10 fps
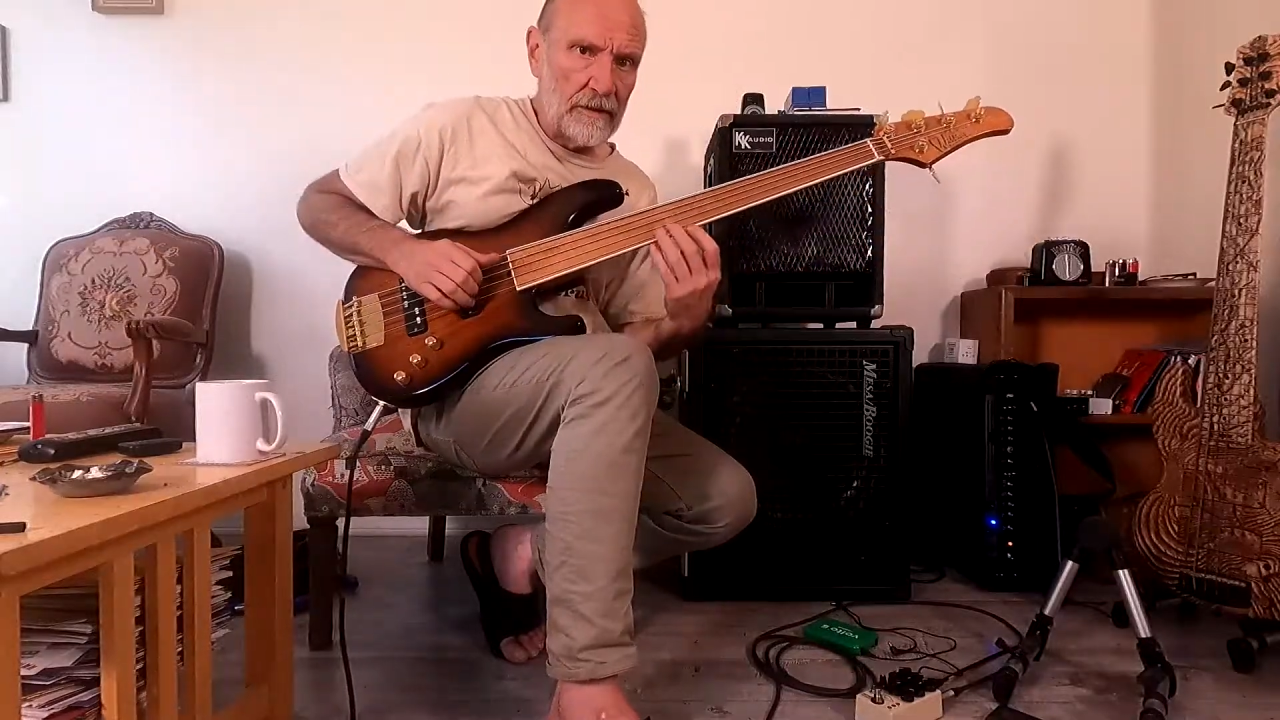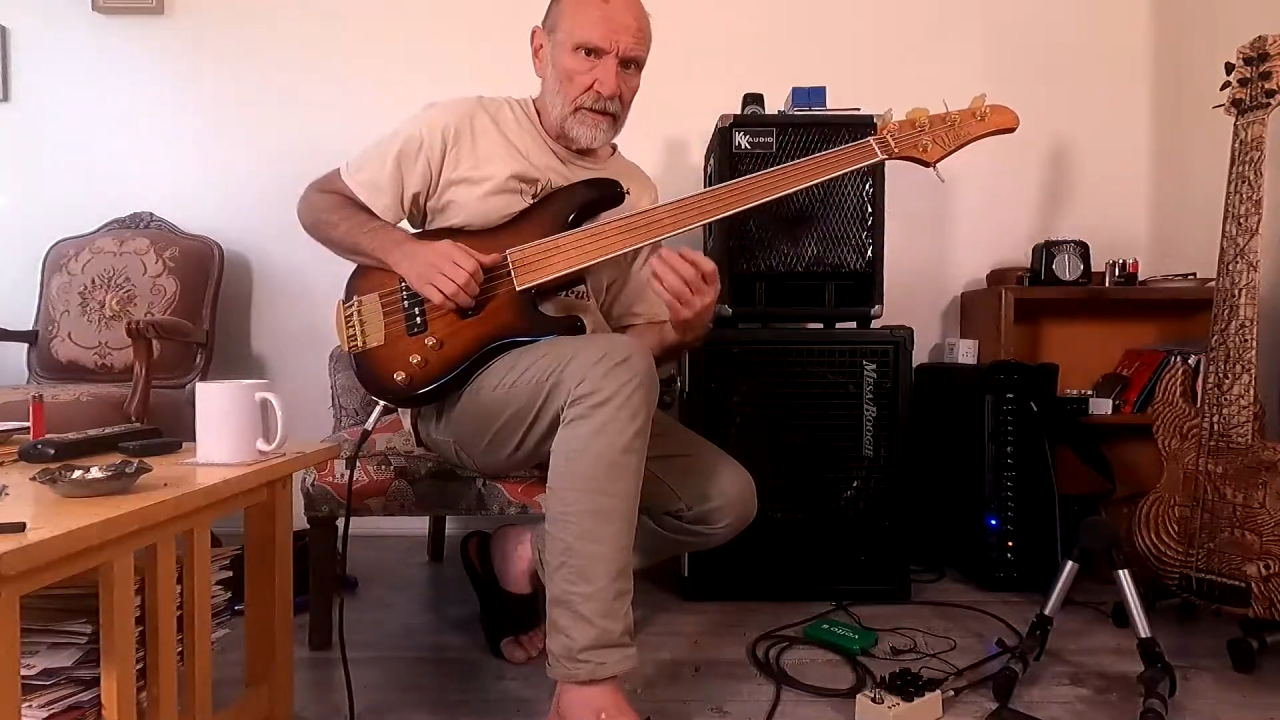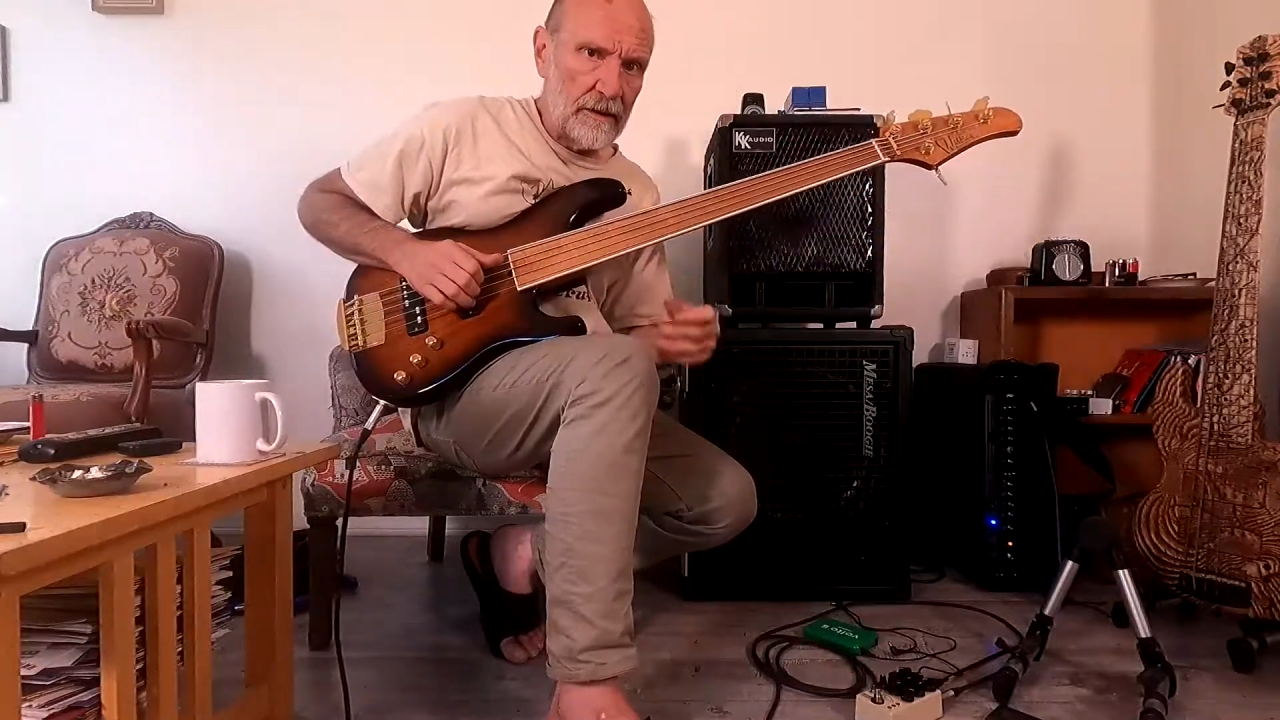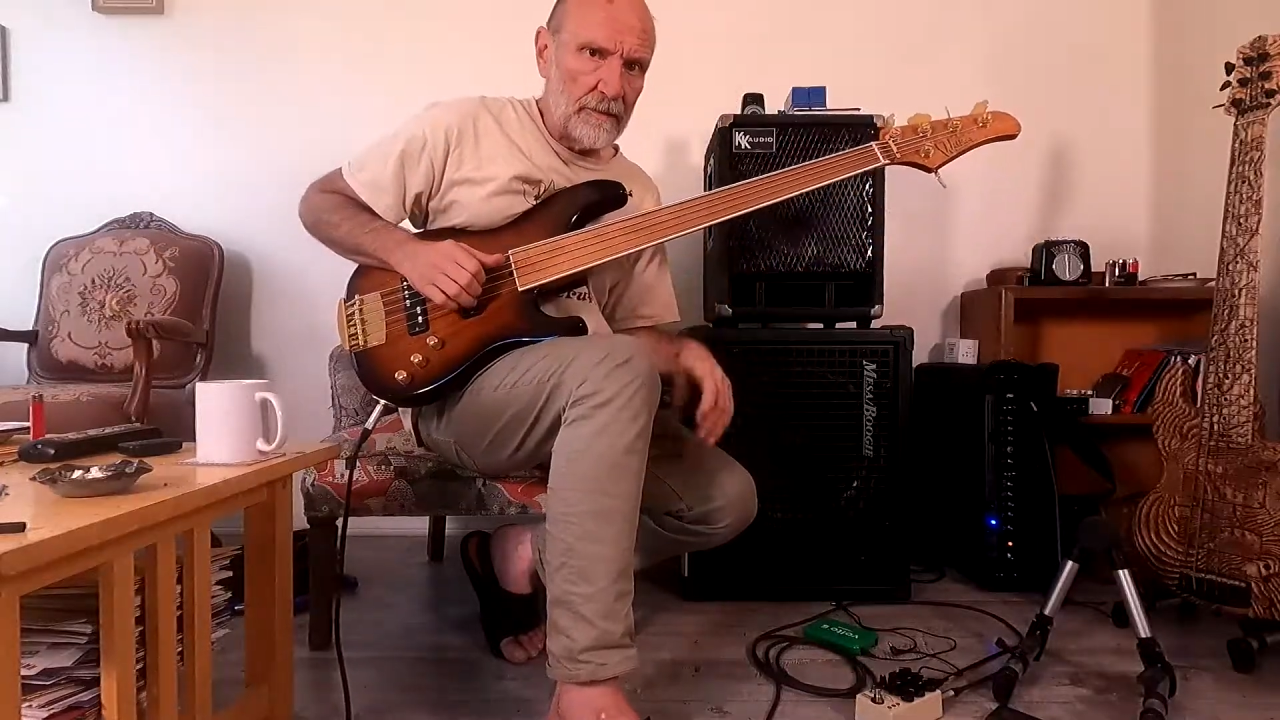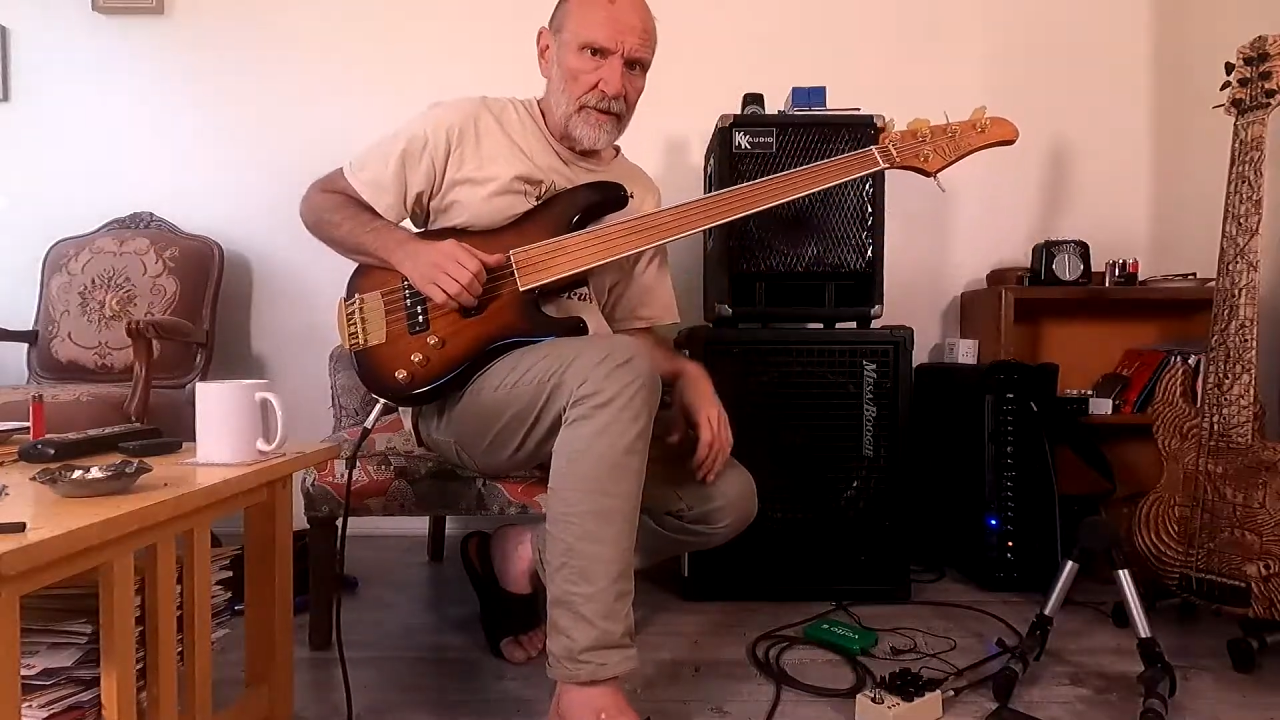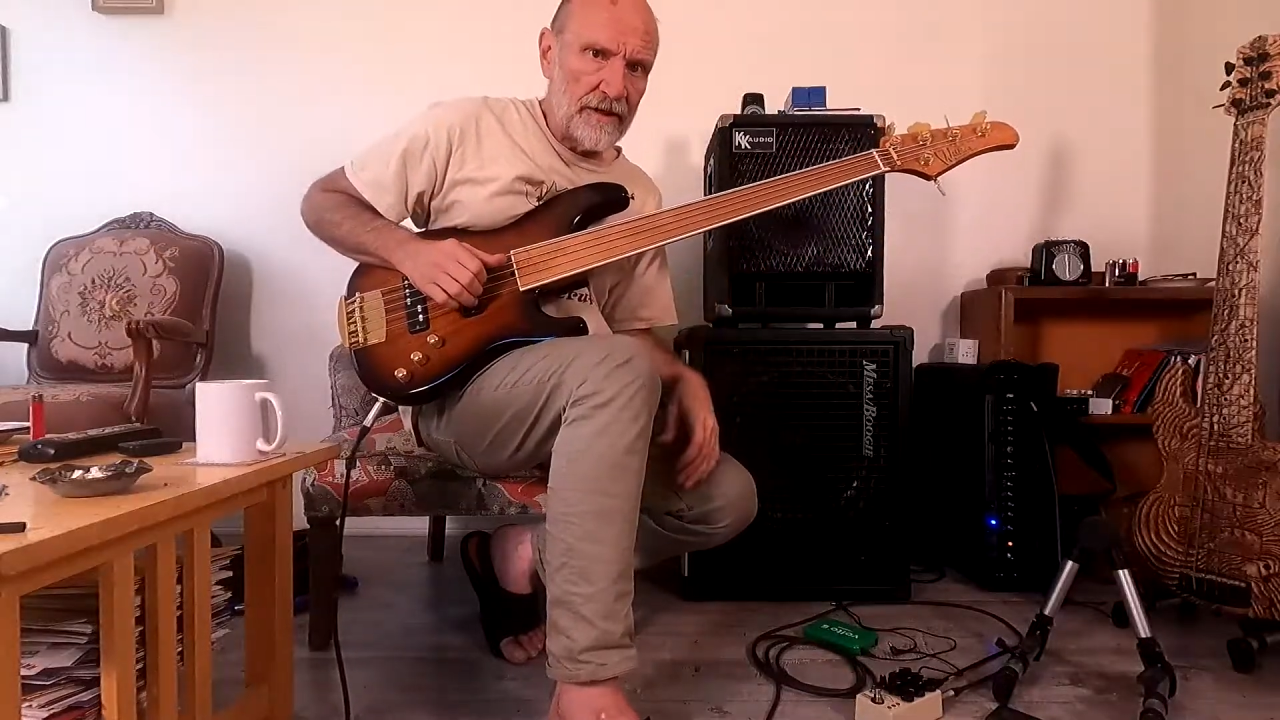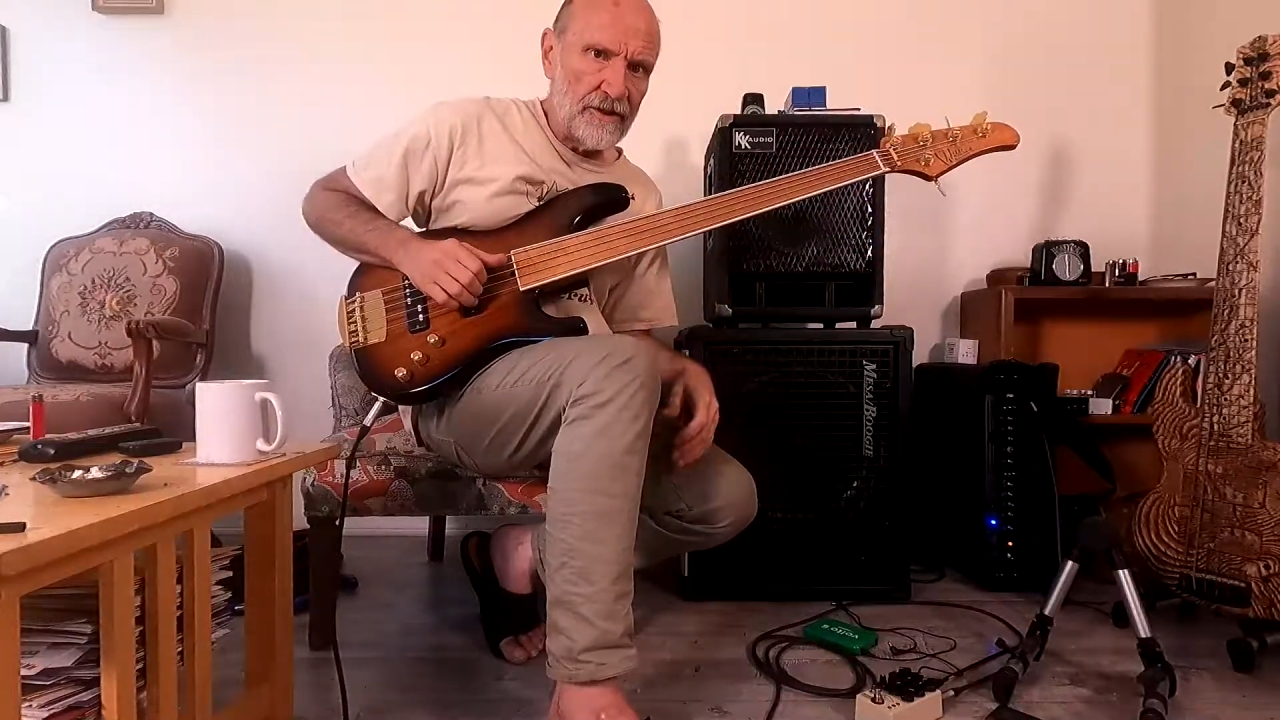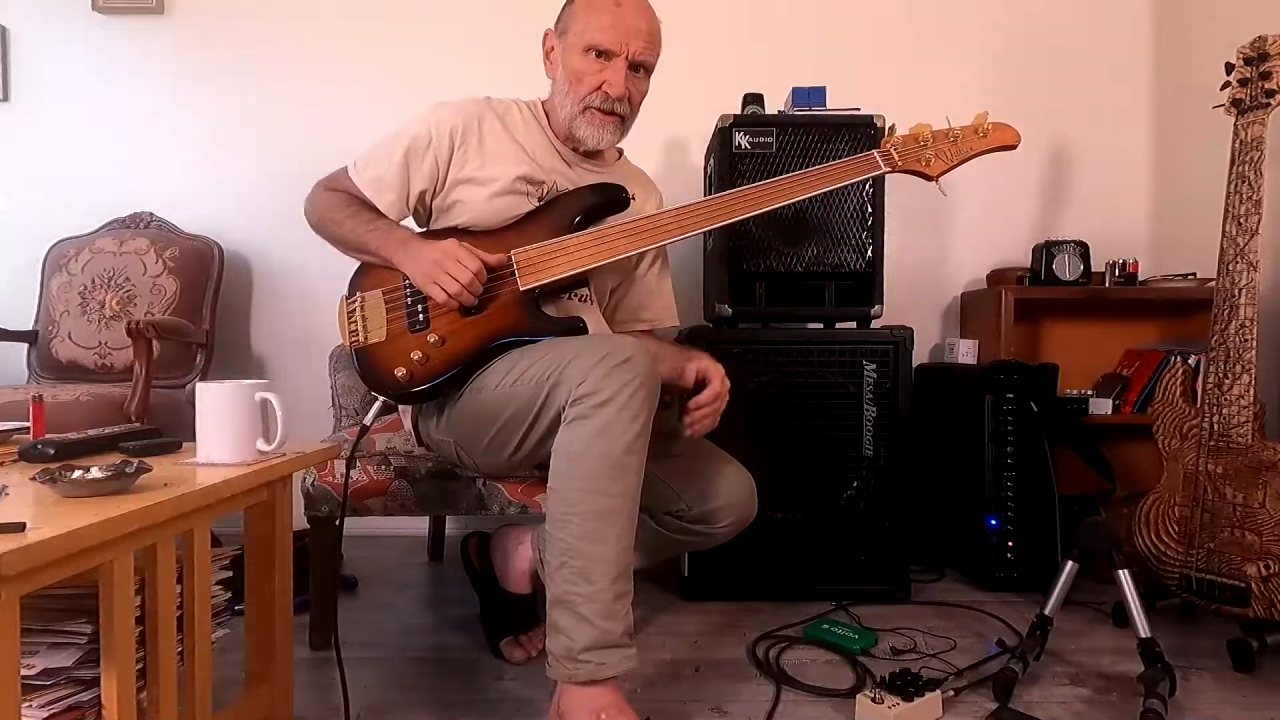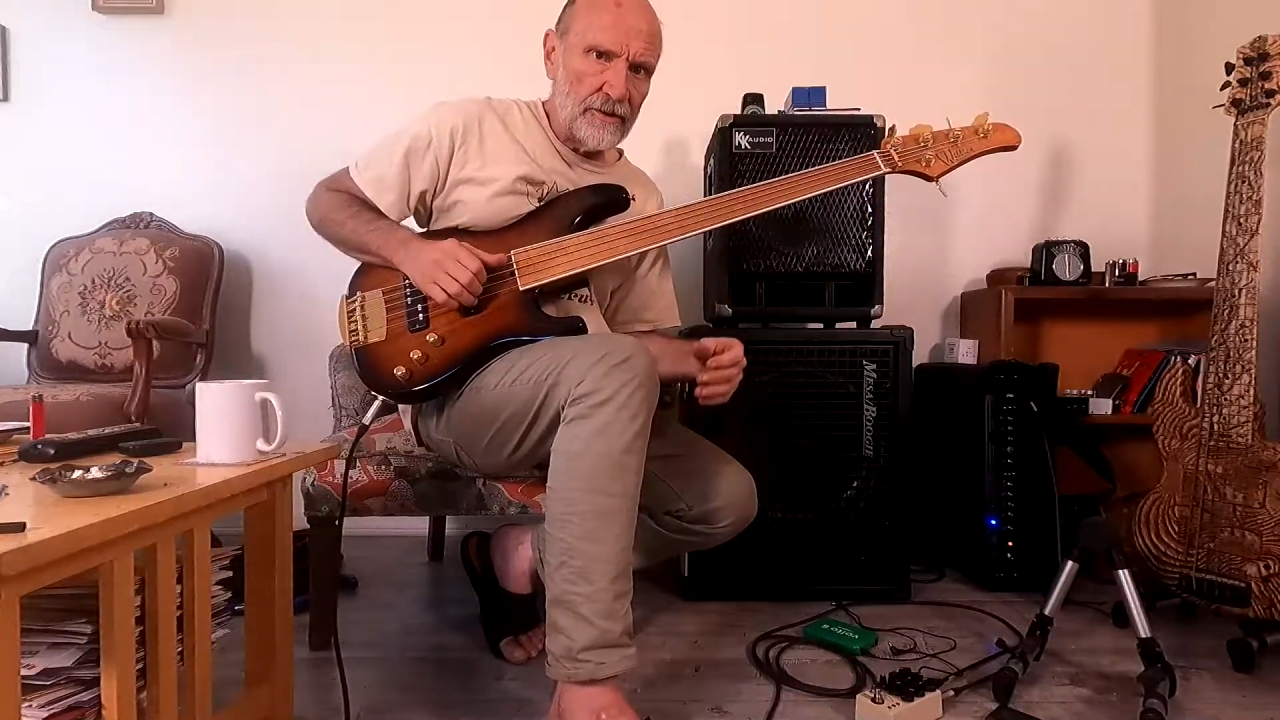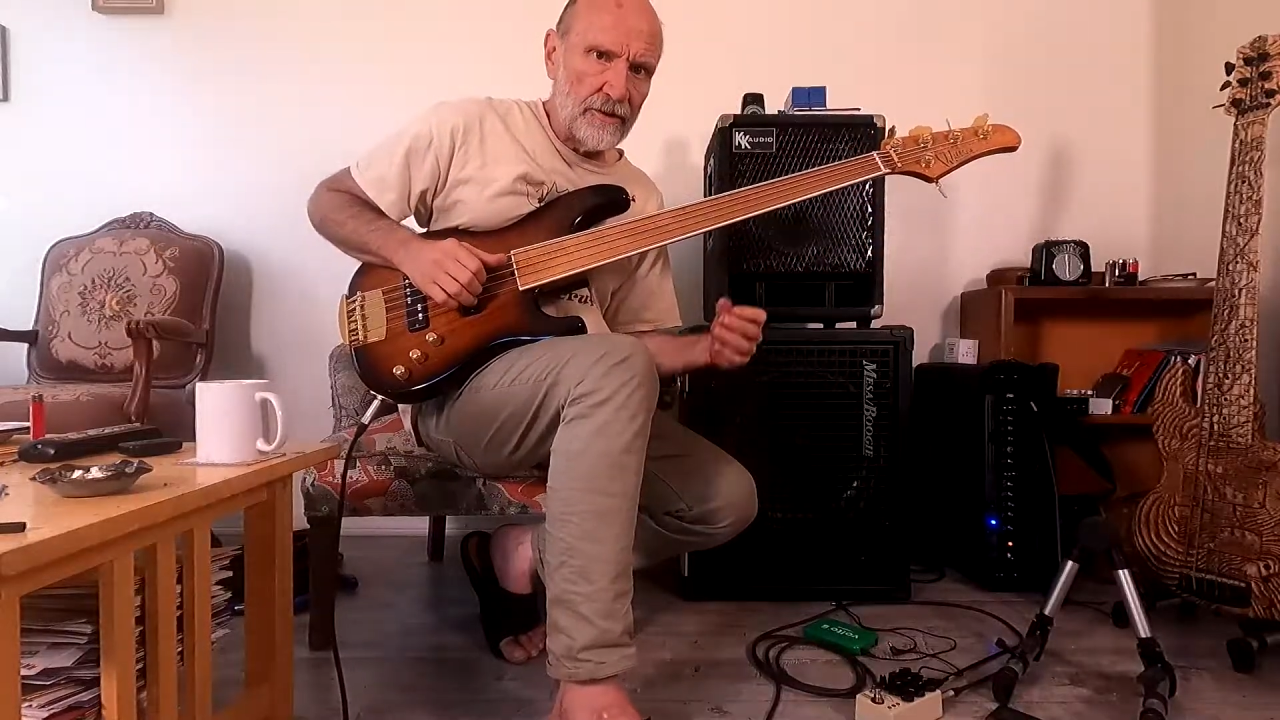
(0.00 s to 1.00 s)
of little
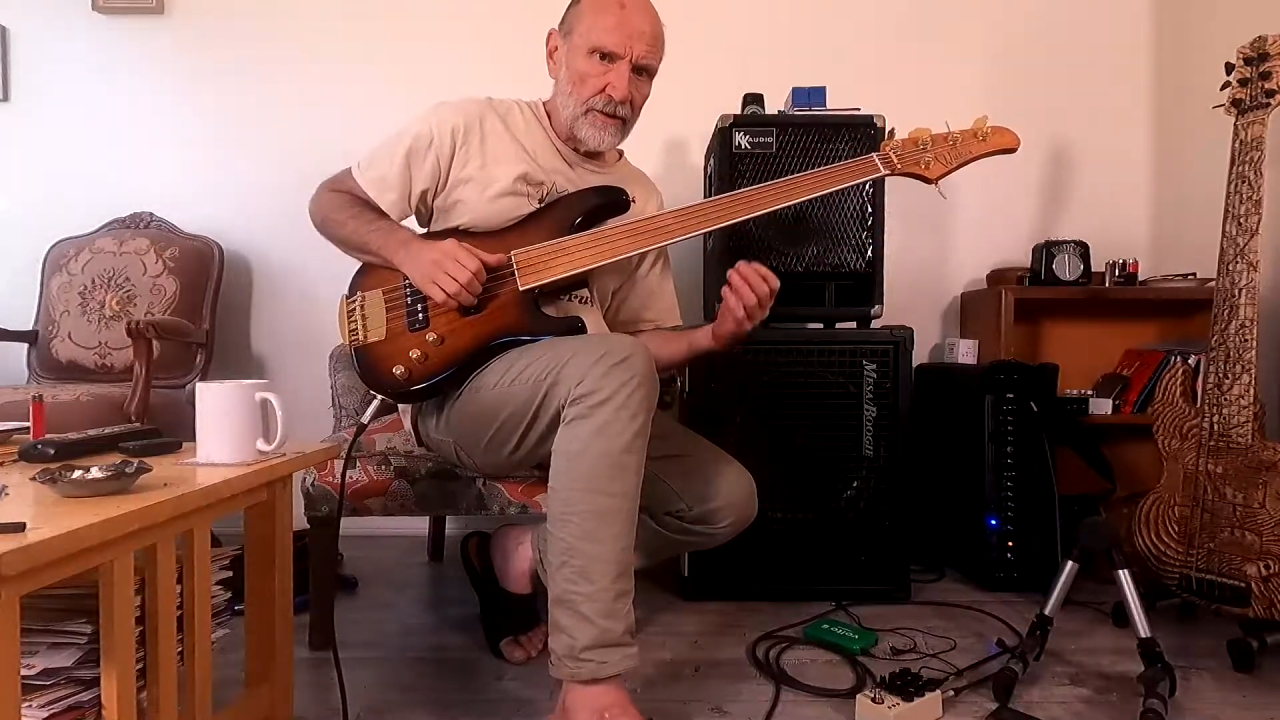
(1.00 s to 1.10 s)
arpeggio